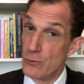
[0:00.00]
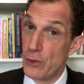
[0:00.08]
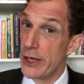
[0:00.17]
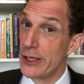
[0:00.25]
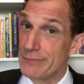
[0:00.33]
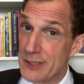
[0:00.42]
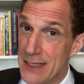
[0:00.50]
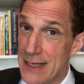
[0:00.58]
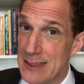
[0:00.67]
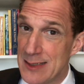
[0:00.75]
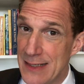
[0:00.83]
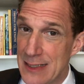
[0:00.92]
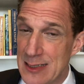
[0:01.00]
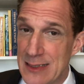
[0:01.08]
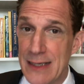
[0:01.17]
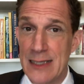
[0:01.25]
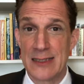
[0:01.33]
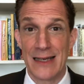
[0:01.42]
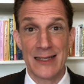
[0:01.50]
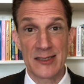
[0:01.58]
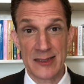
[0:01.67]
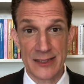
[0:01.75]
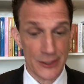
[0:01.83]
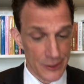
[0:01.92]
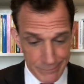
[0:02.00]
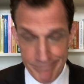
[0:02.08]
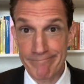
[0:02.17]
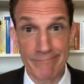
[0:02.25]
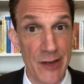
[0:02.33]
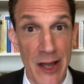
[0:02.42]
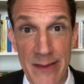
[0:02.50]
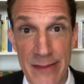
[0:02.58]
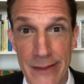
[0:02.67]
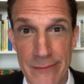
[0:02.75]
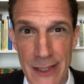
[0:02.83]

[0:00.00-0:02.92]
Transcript: Well, today's day 6, and still nothing.